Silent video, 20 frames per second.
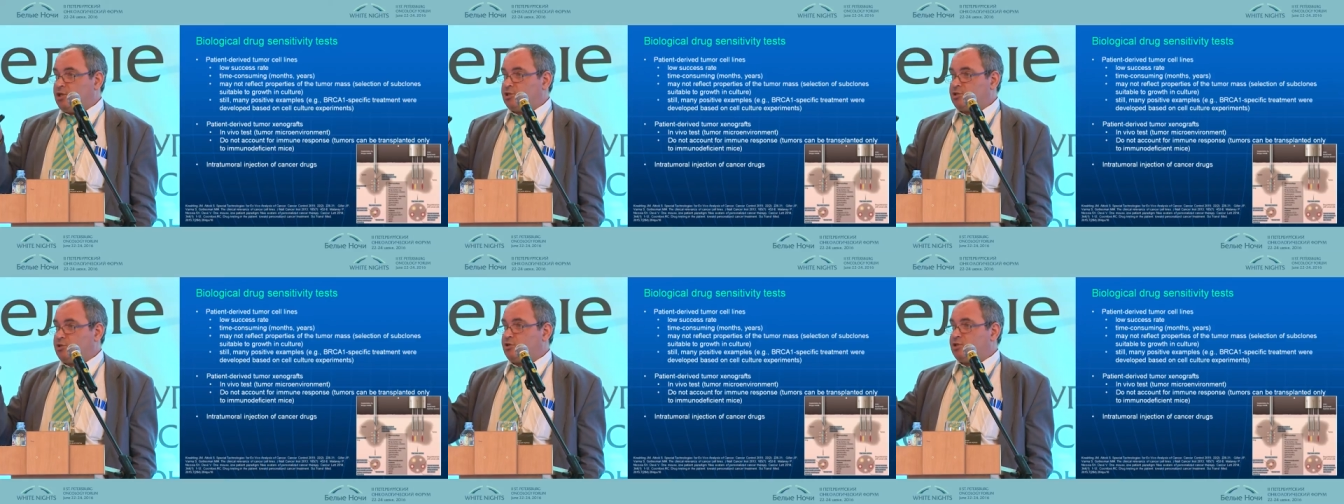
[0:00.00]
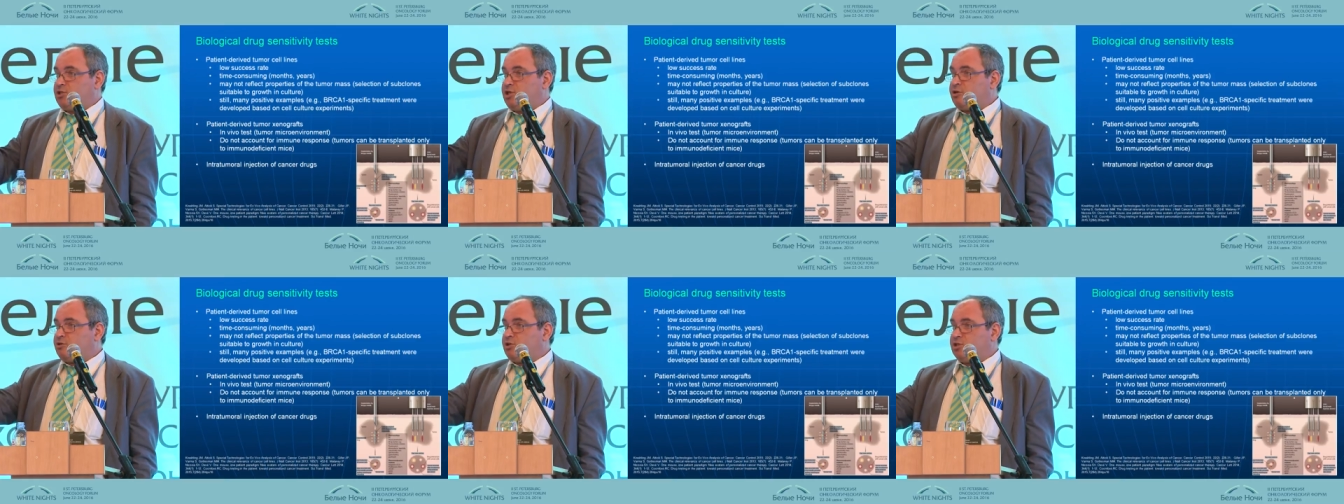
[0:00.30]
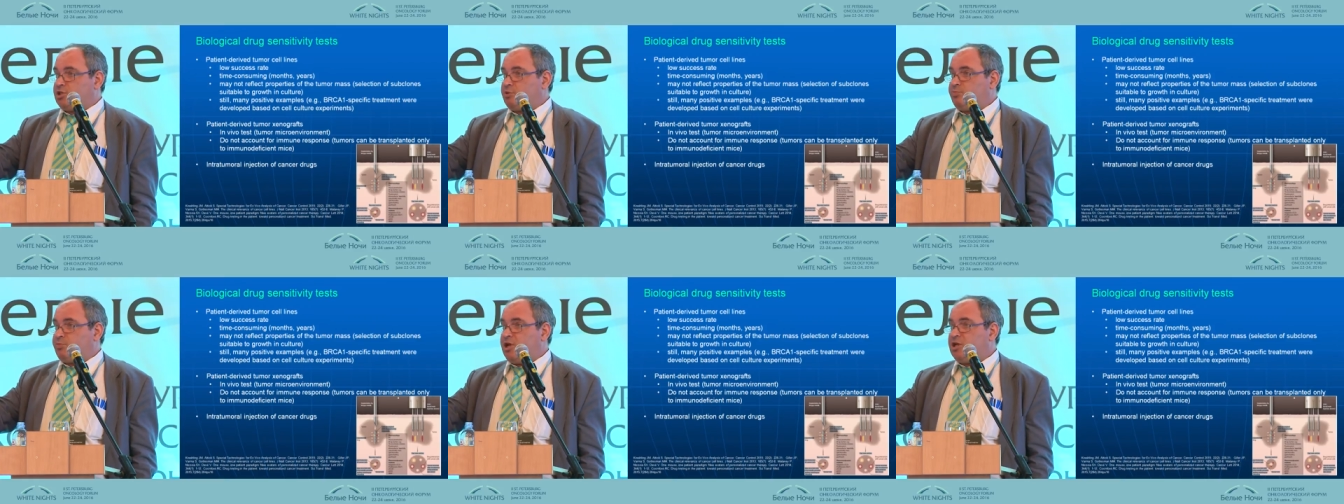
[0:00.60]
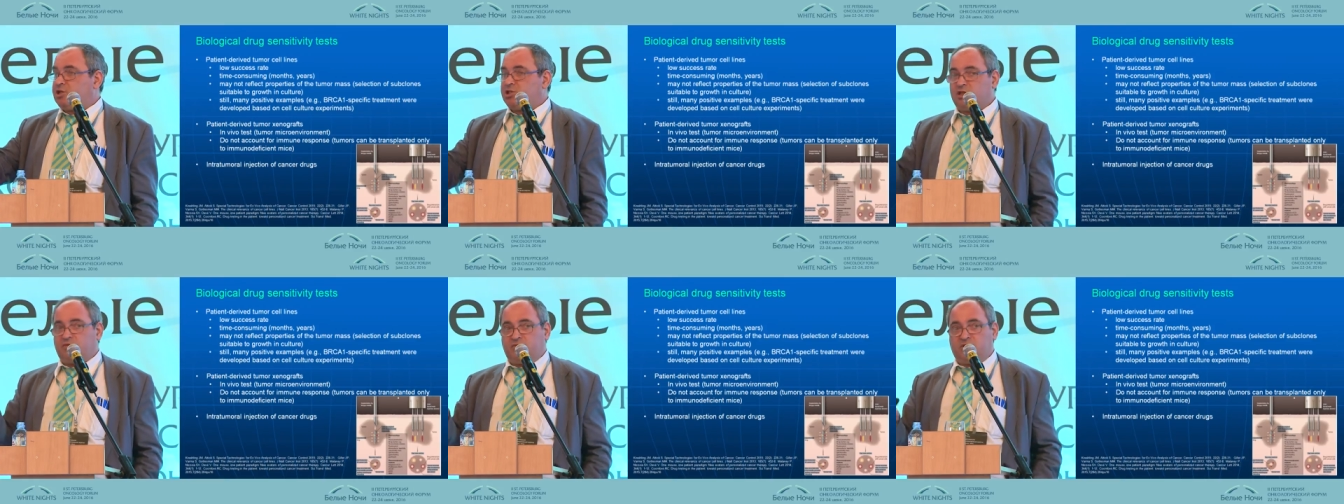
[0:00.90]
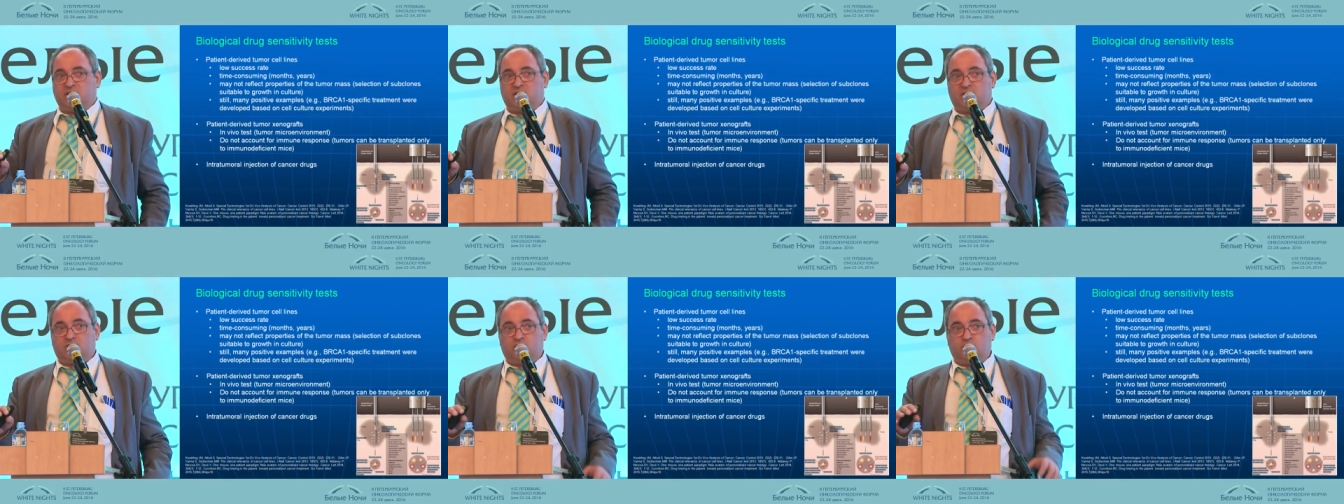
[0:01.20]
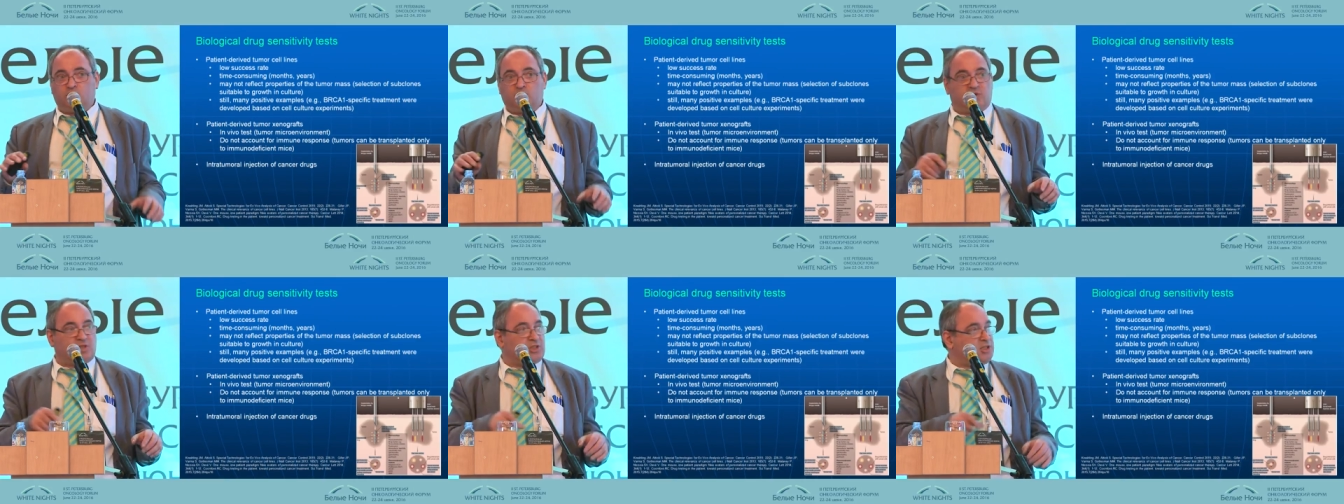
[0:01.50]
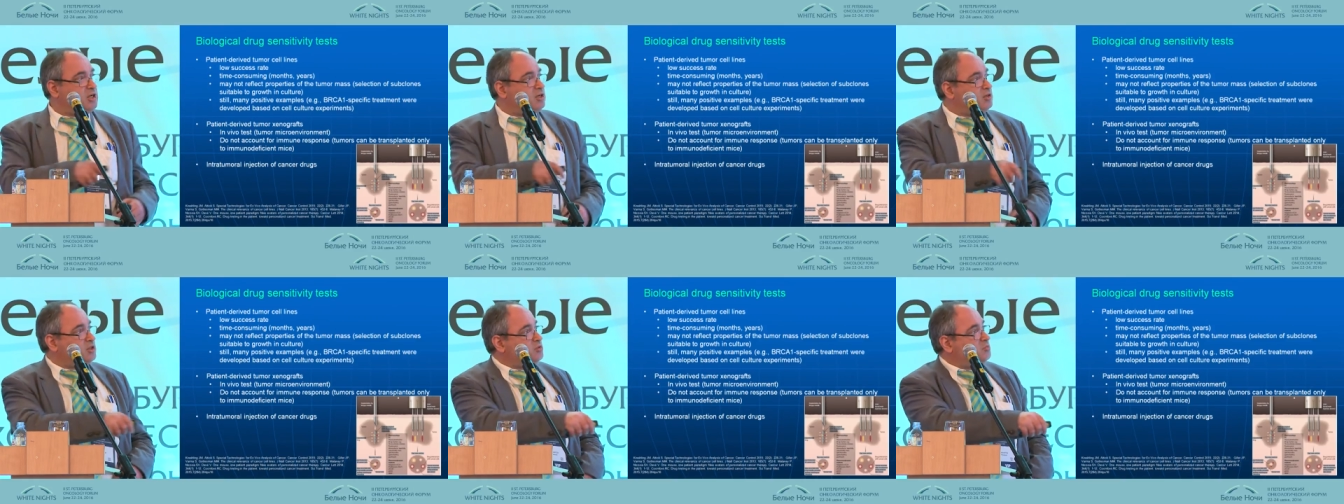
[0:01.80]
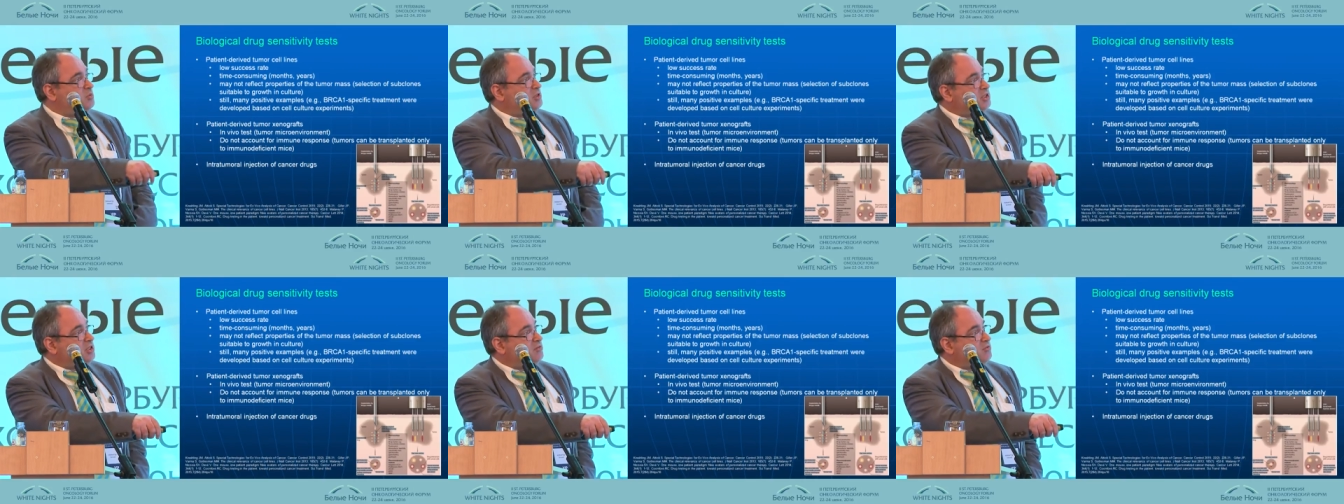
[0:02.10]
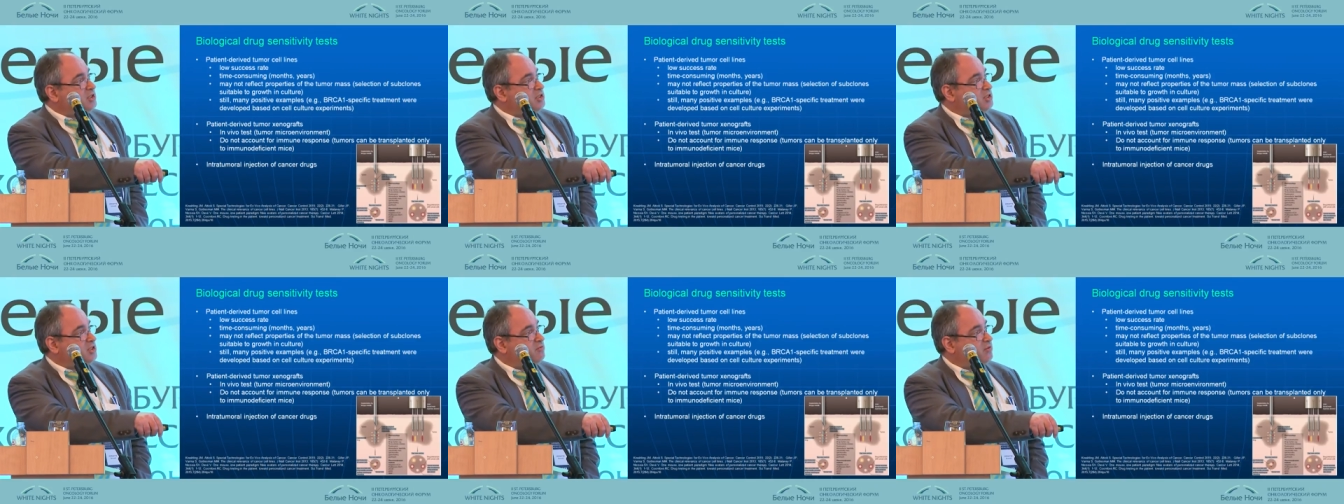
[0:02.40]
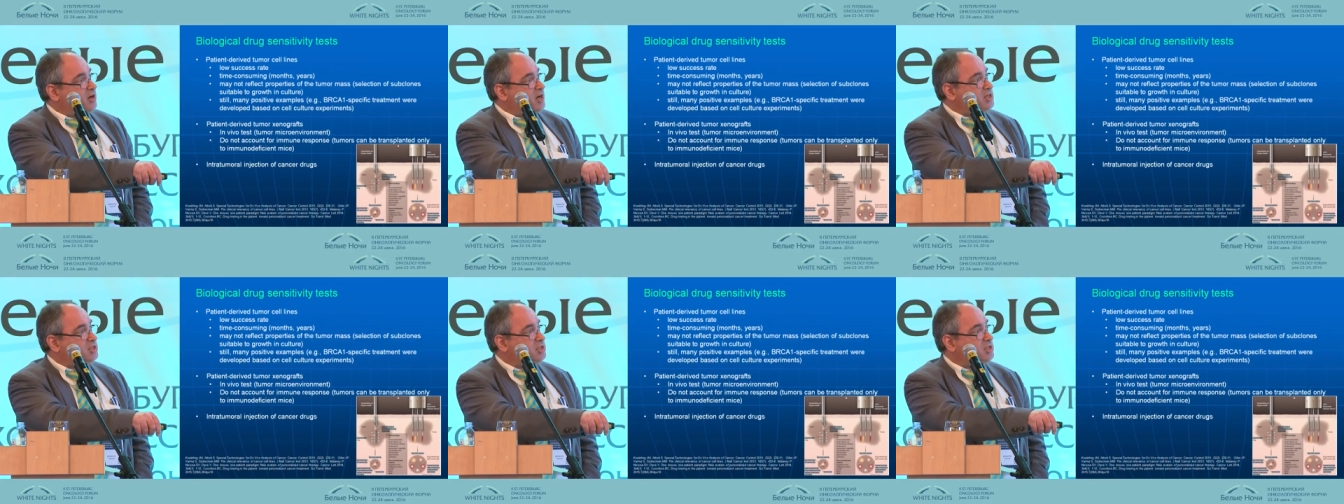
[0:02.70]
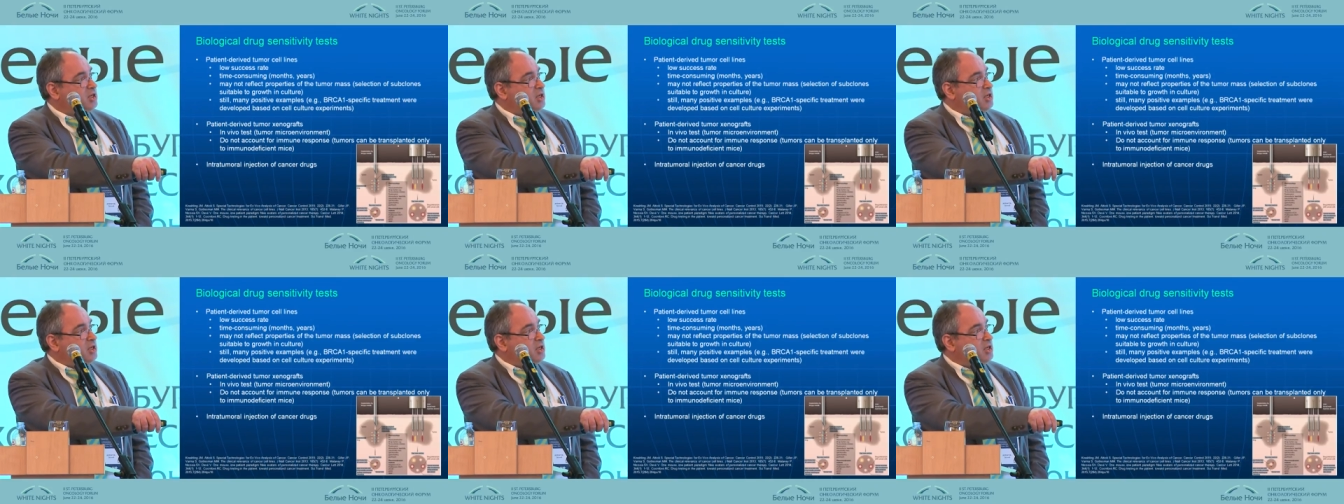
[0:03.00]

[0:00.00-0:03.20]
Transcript: So there is a patient with a tumor, there is a specific device